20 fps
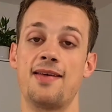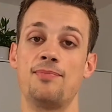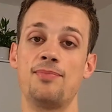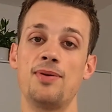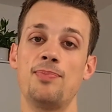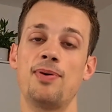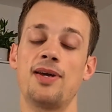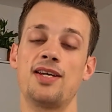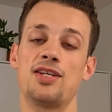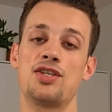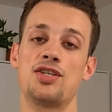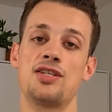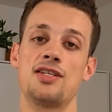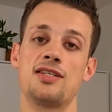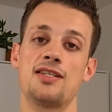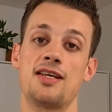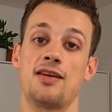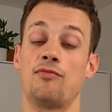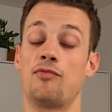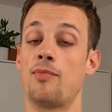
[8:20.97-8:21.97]
And then be
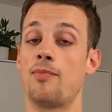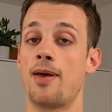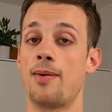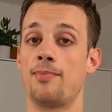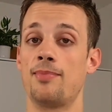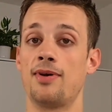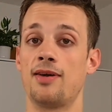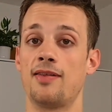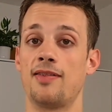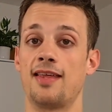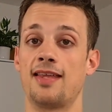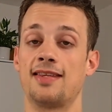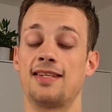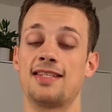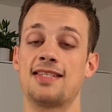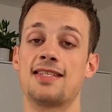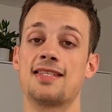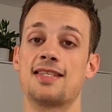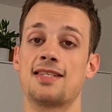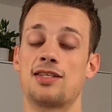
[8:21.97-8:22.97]
patient and remember that
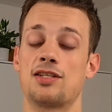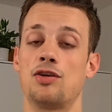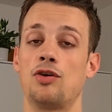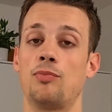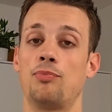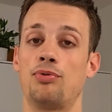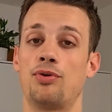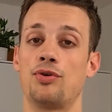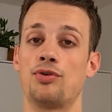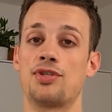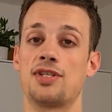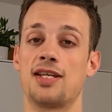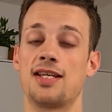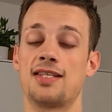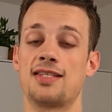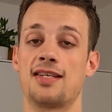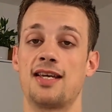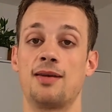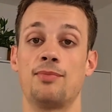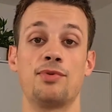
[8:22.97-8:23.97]
this is a slow
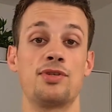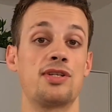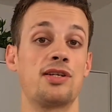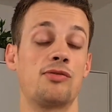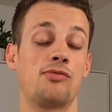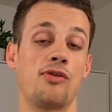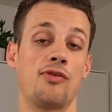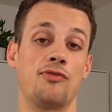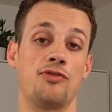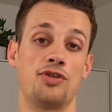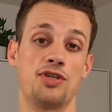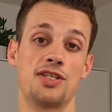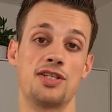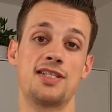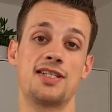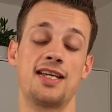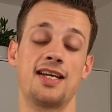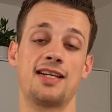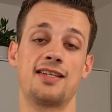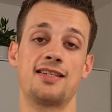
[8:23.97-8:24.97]
process and muscle growth
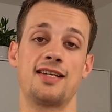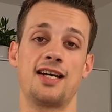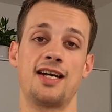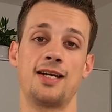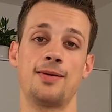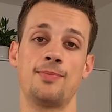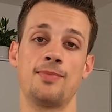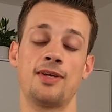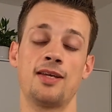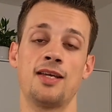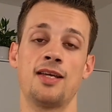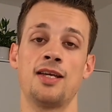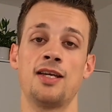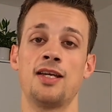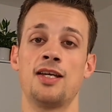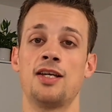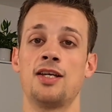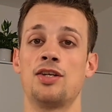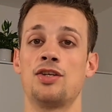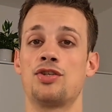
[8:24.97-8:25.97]
does take time.
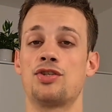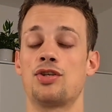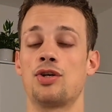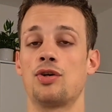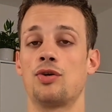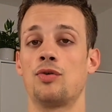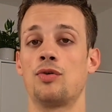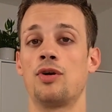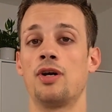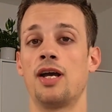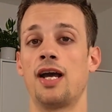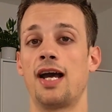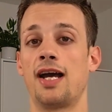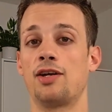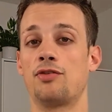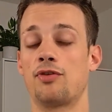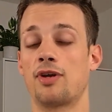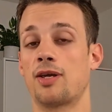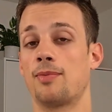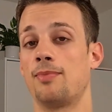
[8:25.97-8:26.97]
So
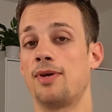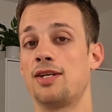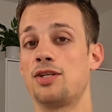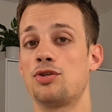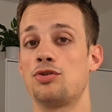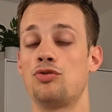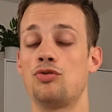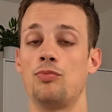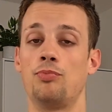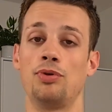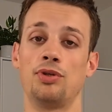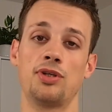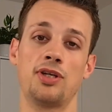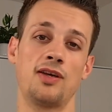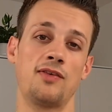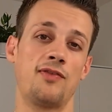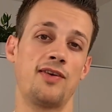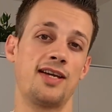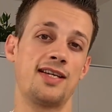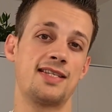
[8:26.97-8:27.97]
I'd recommend you do
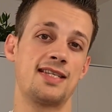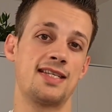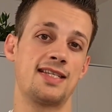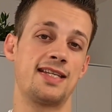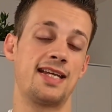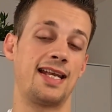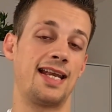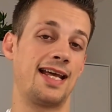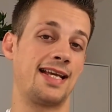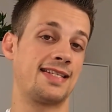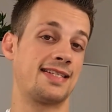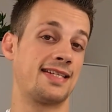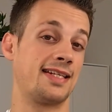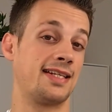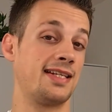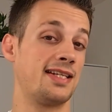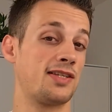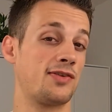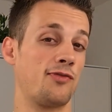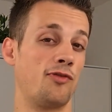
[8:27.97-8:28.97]
bulking phases that last
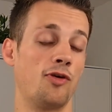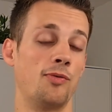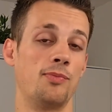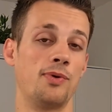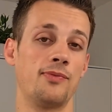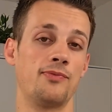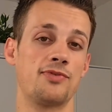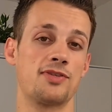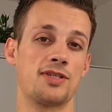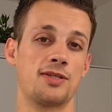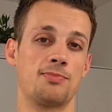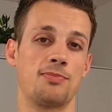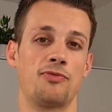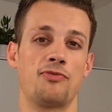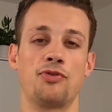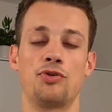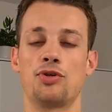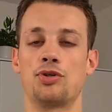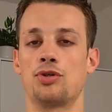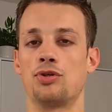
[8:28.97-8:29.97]
at least 4 months
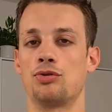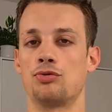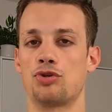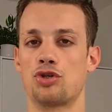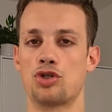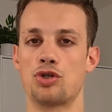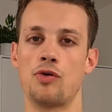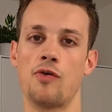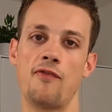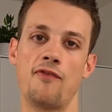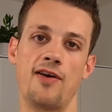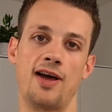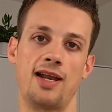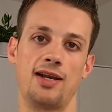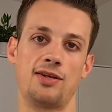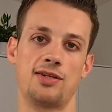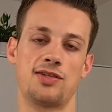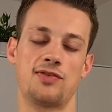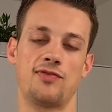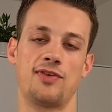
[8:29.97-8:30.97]
before you can do a short
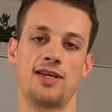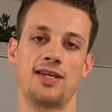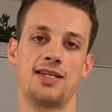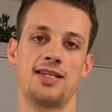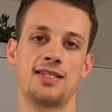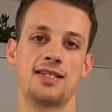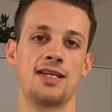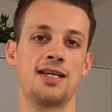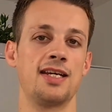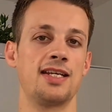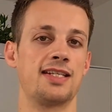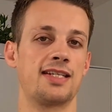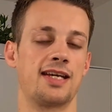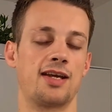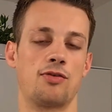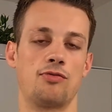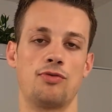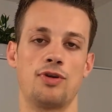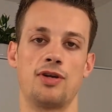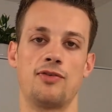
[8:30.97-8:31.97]
fat loss phase to
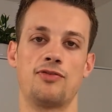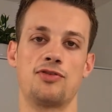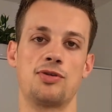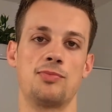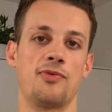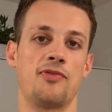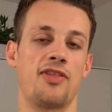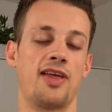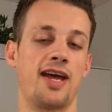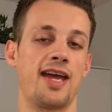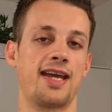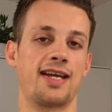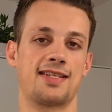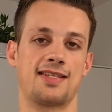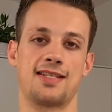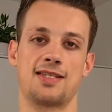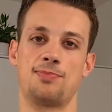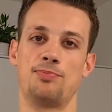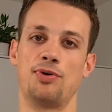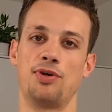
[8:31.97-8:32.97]
get rid of some of that
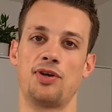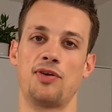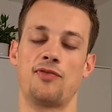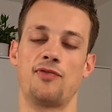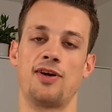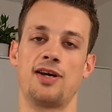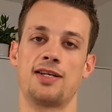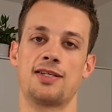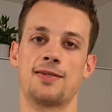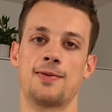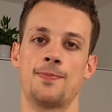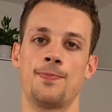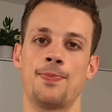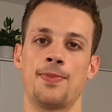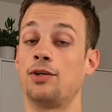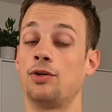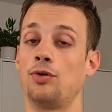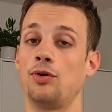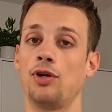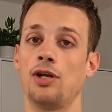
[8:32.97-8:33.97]
excess body fat.
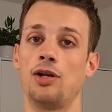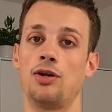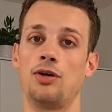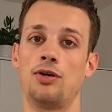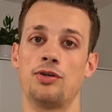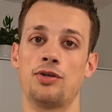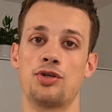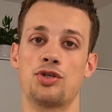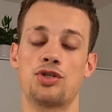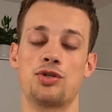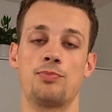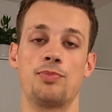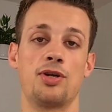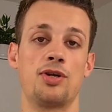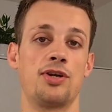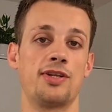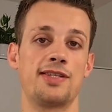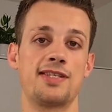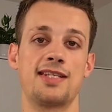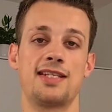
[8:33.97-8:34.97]
And then all along, you should be
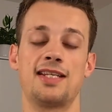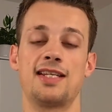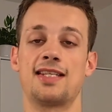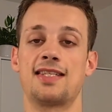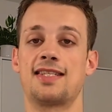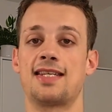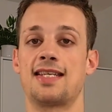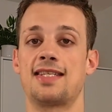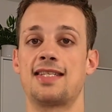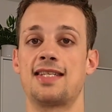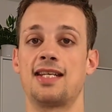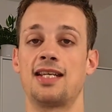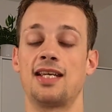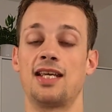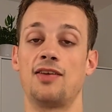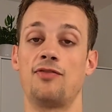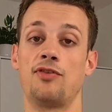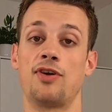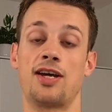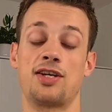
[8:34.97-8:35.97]
constantly
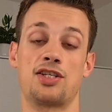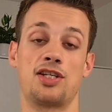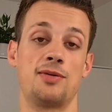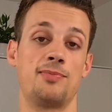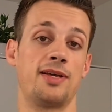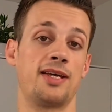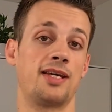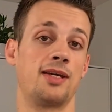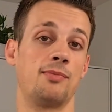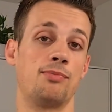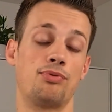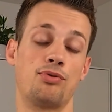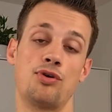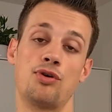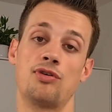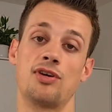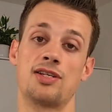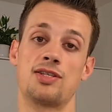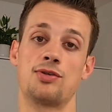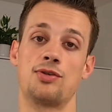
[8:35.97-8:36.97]
assessing if you're actually making
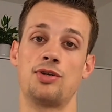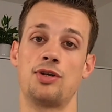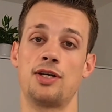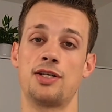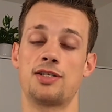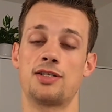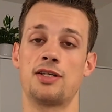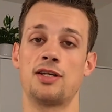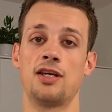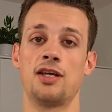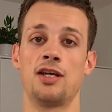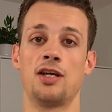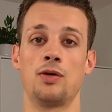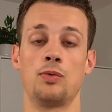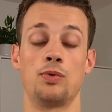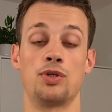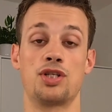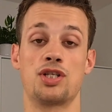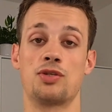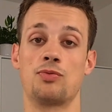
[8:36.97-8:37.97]
progress or not,
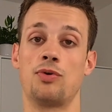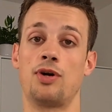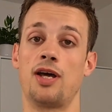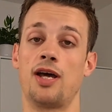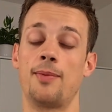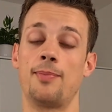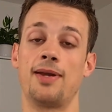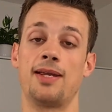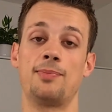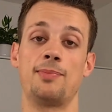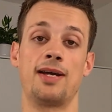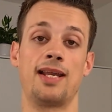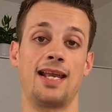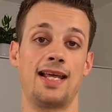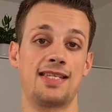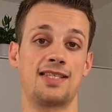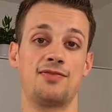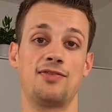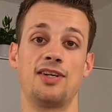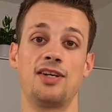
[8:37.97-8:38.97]
which is what I made my
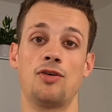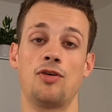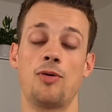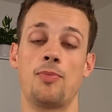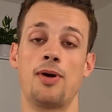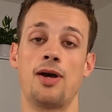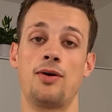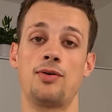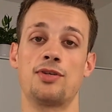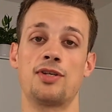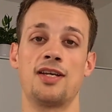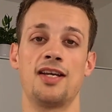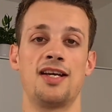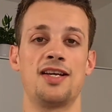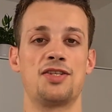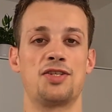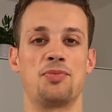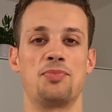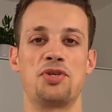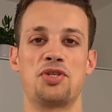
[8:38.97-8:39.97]
last video about,
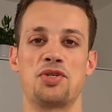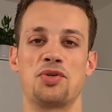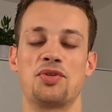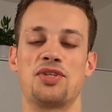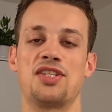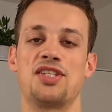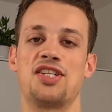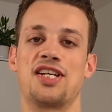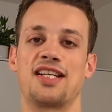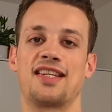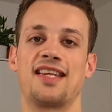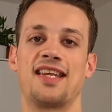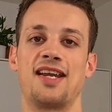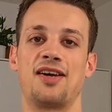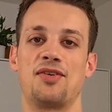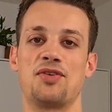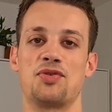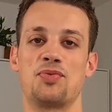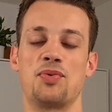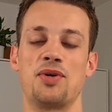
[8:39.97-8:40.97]
so be sure to check that
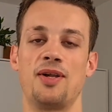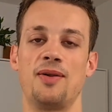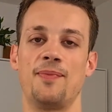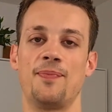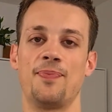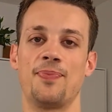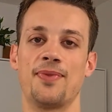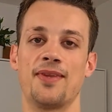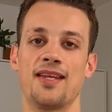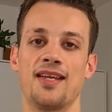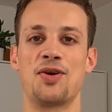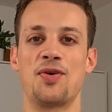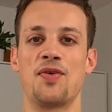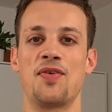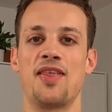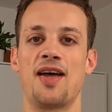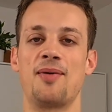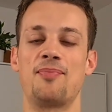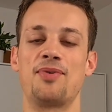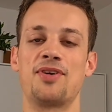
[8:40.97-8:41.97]
out as well.
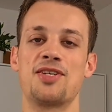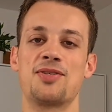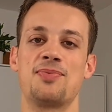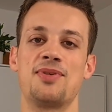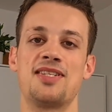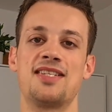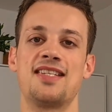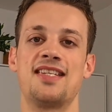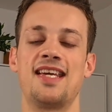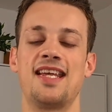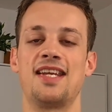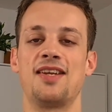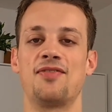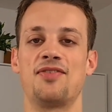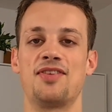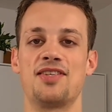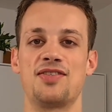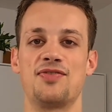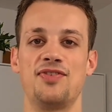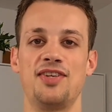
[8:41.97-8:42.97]
So that brings me to the end
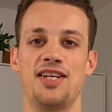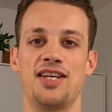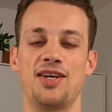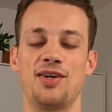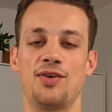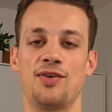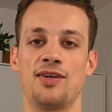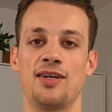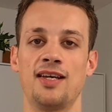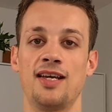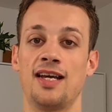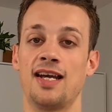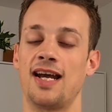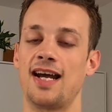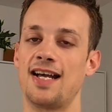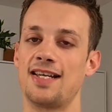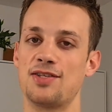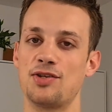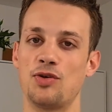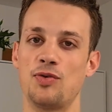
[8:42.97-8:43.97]
of this video.
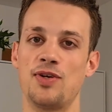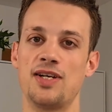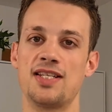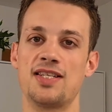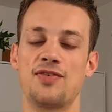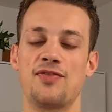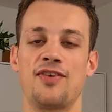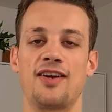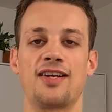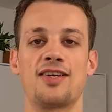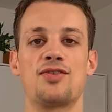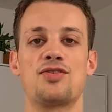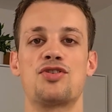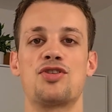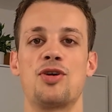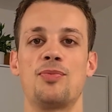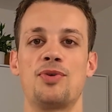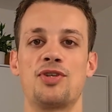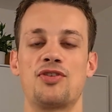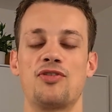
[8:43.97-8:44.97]
As always, thank you
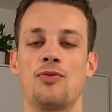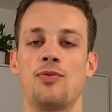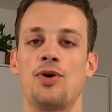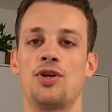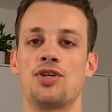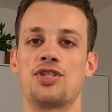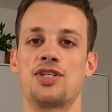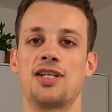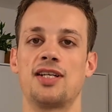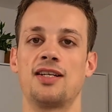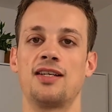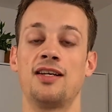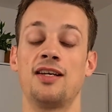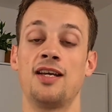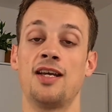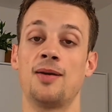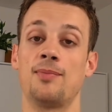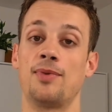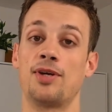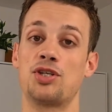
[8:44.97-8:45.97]
so much for watching.
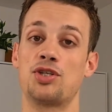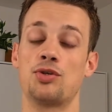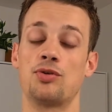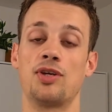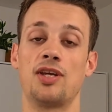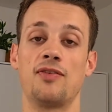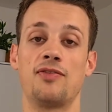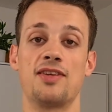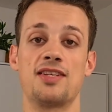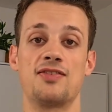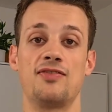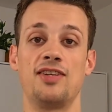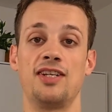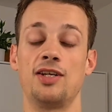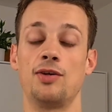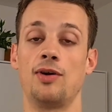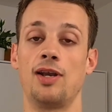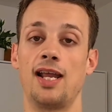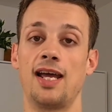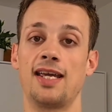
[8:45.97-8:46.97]
Make sure you give this
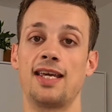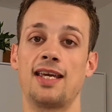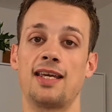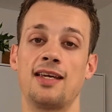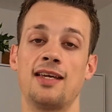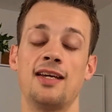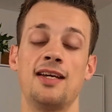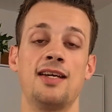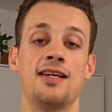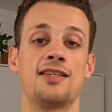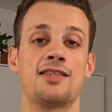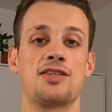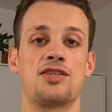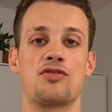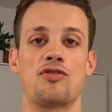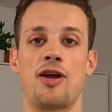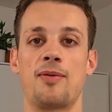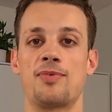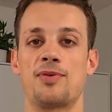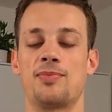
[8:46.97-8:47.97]
video a like,
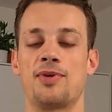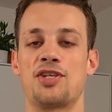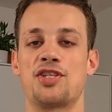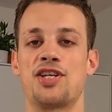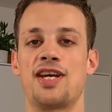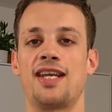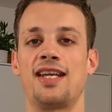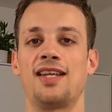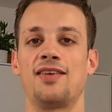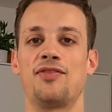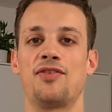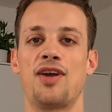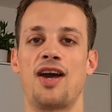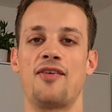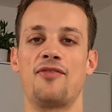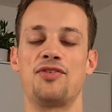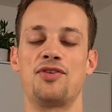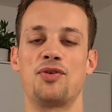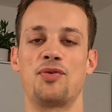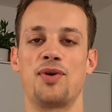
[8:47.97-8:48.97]
subscribe to my channel if you
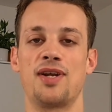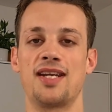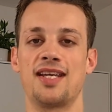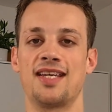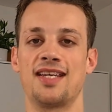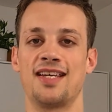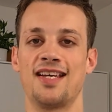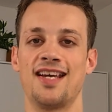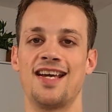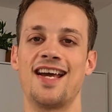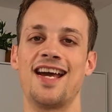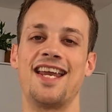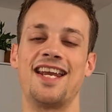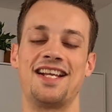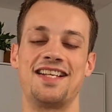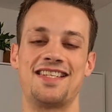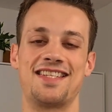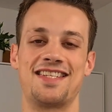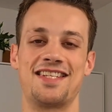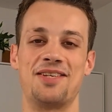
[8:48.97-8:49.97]
haven't already,
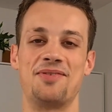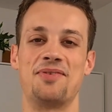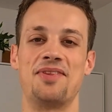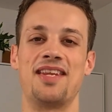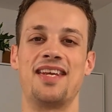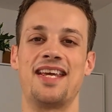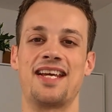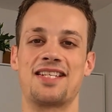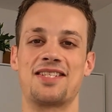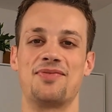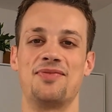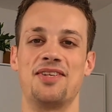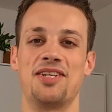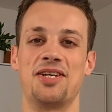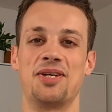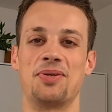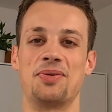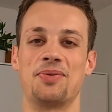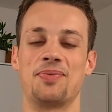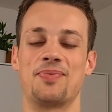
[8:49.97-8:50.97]
and I'll see you in the next
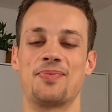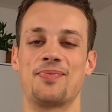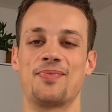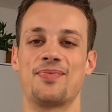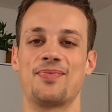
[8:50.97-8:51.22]
video.